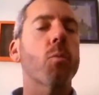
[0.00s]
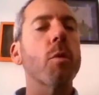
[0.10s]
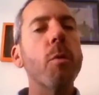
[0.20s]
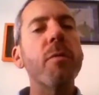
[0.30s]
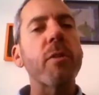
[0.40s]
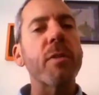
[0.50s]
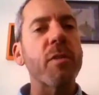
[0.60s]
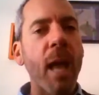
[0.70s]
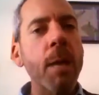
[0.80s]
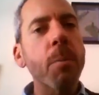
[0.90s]
removing
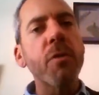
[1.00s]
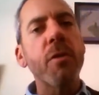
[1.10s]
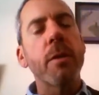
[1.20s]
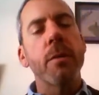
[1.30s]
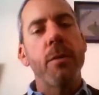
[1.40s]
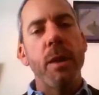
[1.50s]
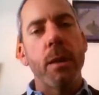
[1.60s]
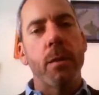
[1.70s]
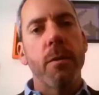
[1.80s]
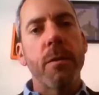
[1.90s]
just 10% of
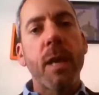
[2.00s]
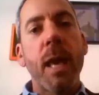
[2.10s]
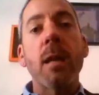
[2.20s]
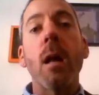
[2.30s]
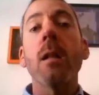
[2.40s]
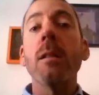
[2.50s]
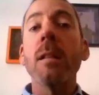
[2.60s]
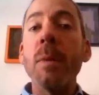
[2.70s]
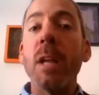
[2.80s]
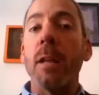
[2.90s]
vehicles can
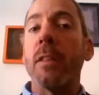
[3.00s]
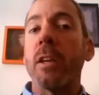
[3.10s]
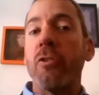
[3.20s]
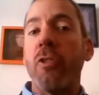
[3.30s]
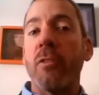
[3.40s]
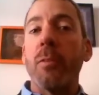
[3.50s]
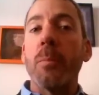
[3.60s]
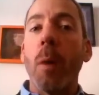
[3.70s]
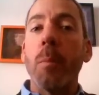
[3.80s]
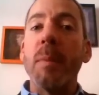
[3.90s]
eliminate the
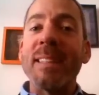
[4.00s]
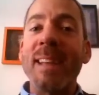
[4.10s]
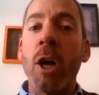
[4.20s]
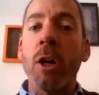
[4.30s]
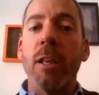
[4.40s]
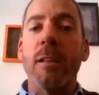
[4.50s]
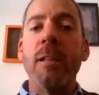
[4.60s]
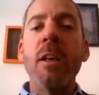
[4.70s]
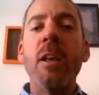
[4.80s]
congestion problem entirely.